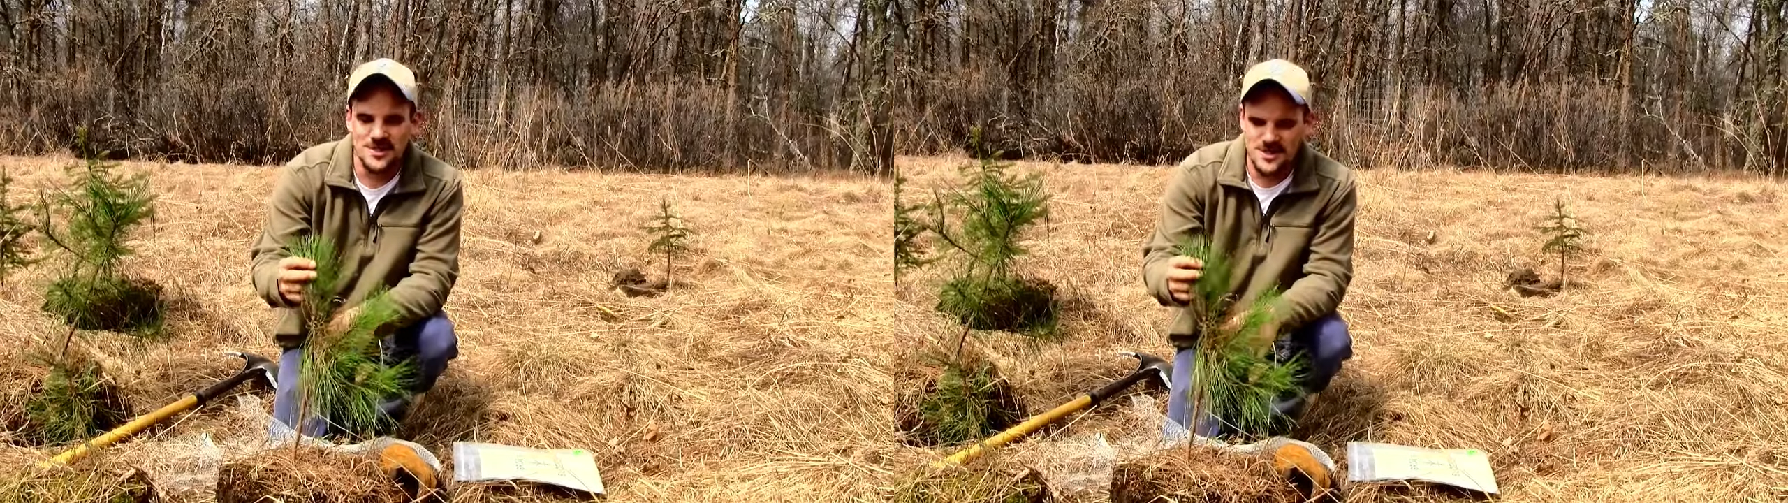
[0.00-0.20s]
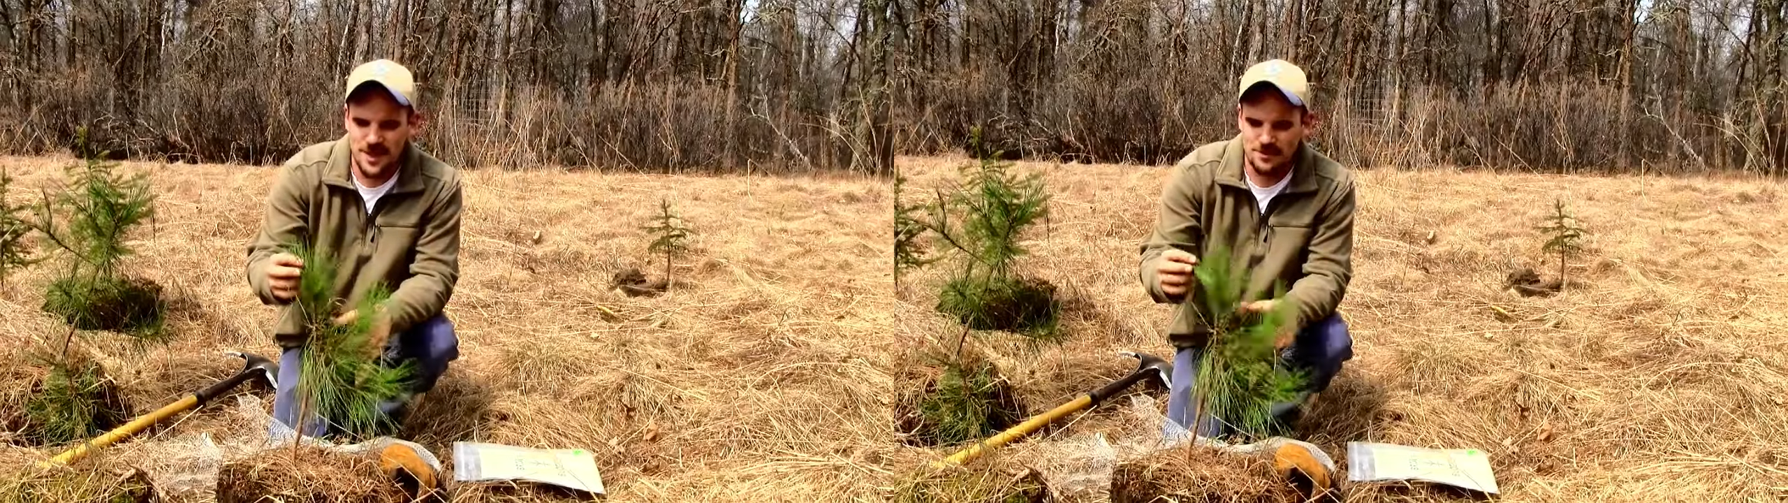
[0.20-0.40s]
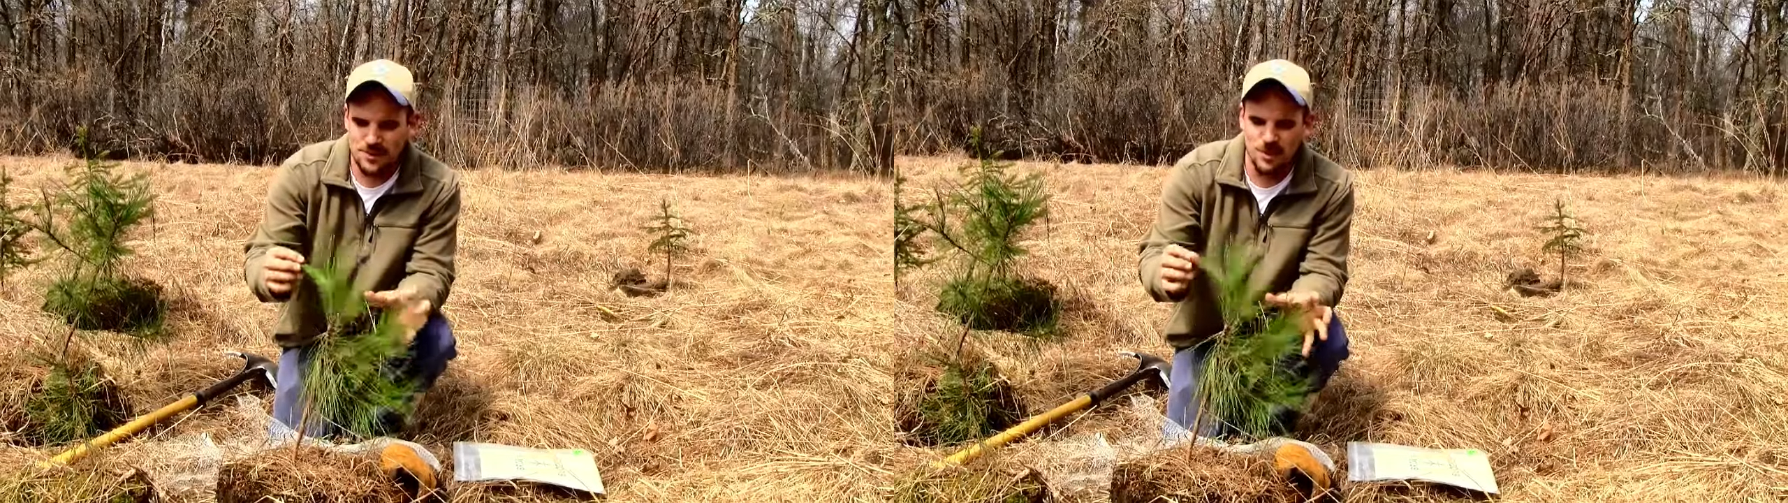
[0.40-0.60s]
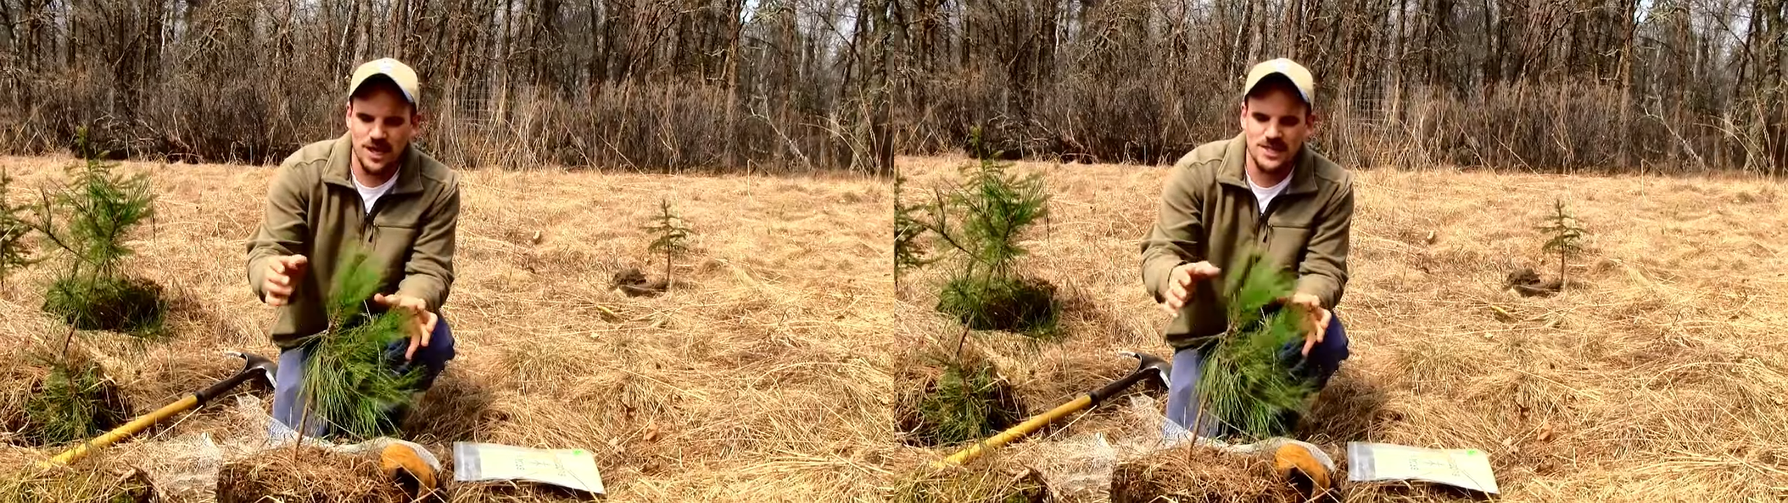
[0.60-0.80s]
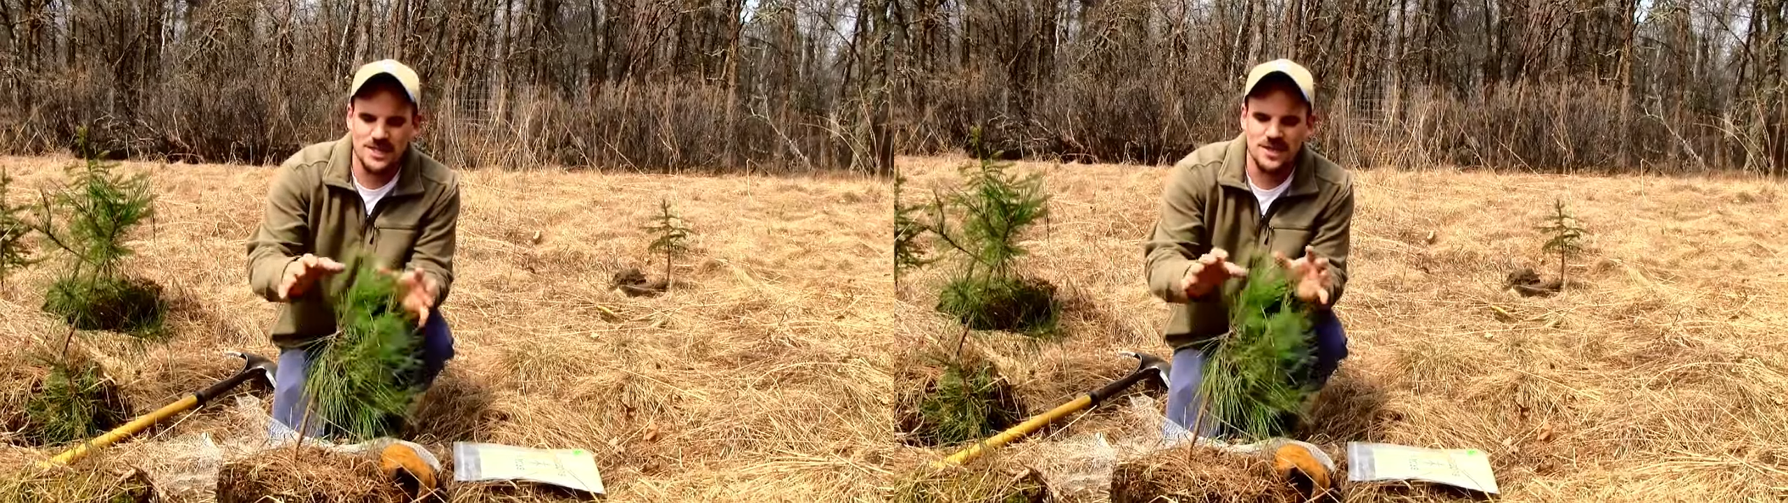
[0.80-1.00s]
step to
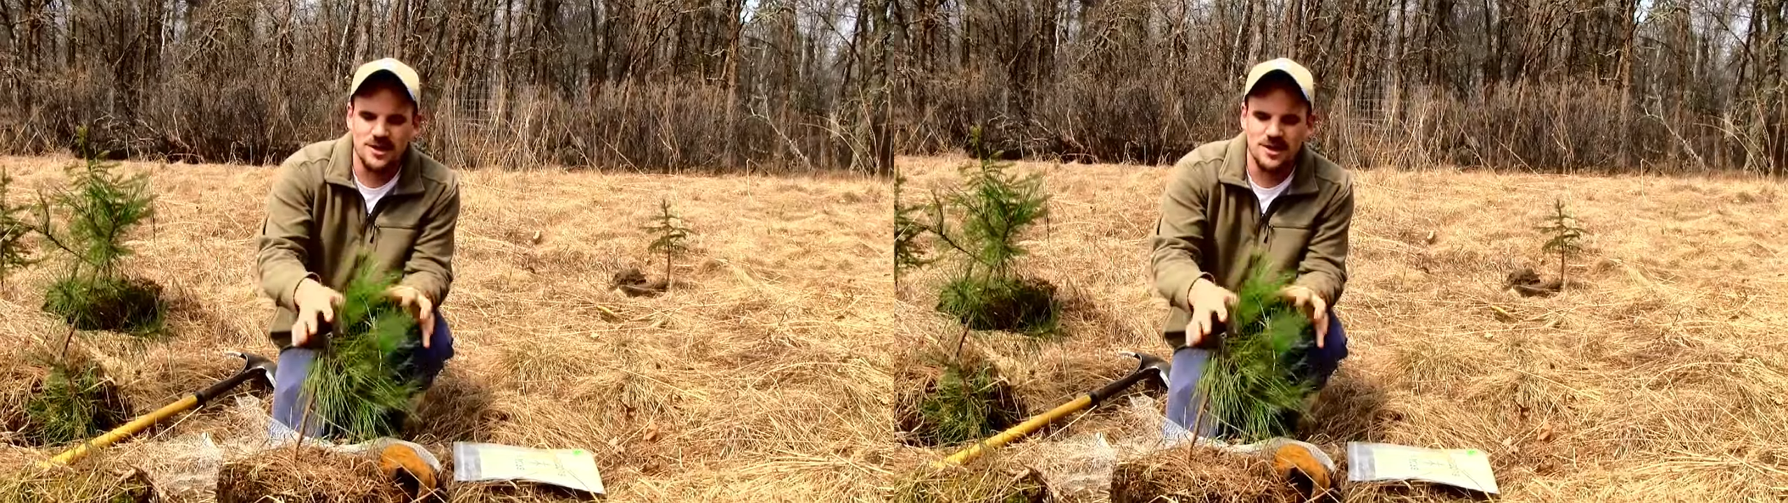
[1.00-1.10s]
planting